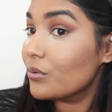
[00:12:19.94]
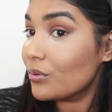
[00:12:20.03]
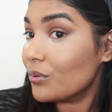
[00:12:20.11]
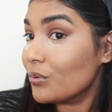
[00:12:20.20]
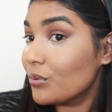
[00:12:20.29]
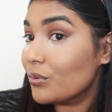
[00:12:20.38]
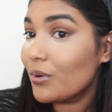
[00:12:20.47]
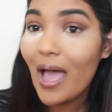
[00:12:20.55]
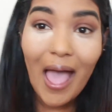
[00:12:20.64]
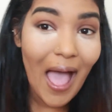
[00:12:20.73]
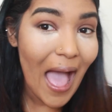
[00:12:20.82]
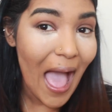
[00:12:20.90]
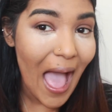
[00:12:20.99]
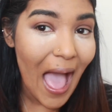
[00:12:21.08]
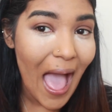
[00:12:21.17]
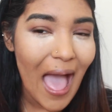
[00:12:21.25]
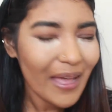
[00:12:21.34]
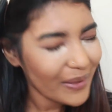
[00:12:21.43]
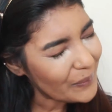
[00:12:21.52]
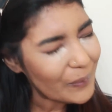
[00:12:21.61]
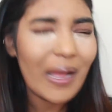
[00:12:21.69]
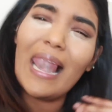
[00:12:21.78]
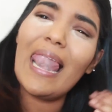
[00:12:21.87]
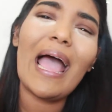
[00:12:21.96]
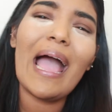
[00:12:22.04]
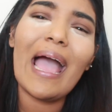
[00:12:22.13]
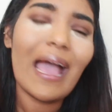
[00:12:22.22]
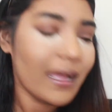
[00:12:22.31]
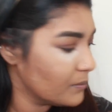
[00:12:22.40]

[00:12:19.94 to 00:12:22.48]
Ooh, ah, la.